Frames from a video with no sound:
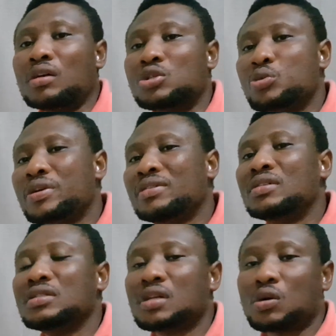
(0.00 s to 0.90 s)

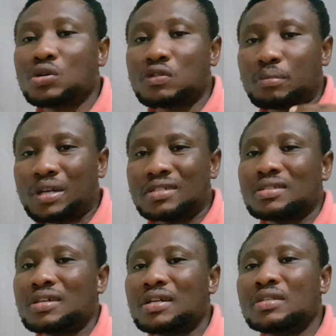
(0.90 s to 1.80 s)
During the course of my
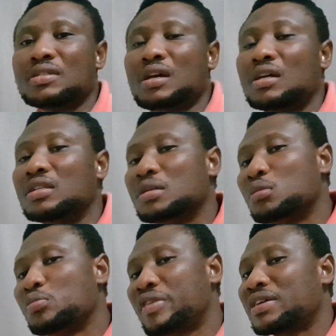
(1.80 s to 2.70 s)
studies and
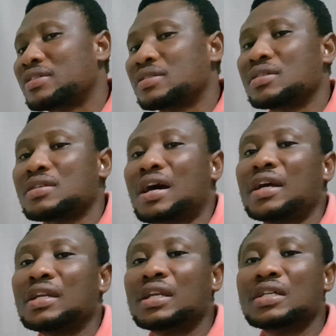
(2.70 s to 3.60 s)
demo practices, I
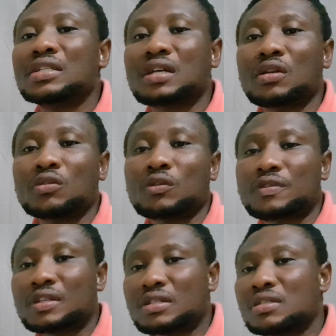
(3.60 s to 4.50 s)
learned a lot of
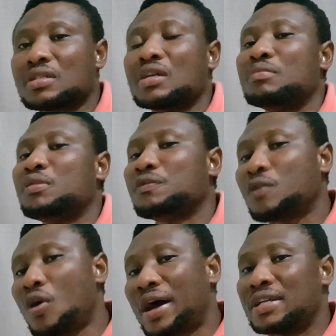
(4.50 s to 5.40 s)
things, and
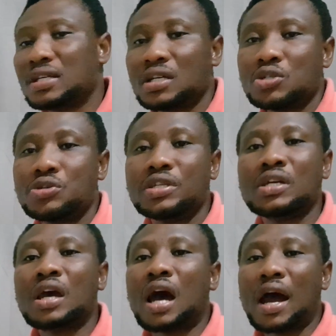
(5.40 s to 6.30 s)
before I take a trade,
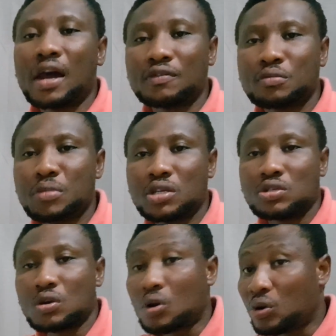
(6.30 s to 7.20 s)
I have to make
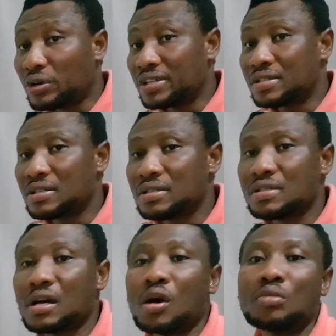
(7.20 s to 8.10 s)
sure all these things
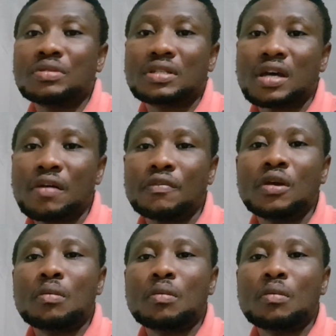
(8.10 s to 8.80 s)
are observed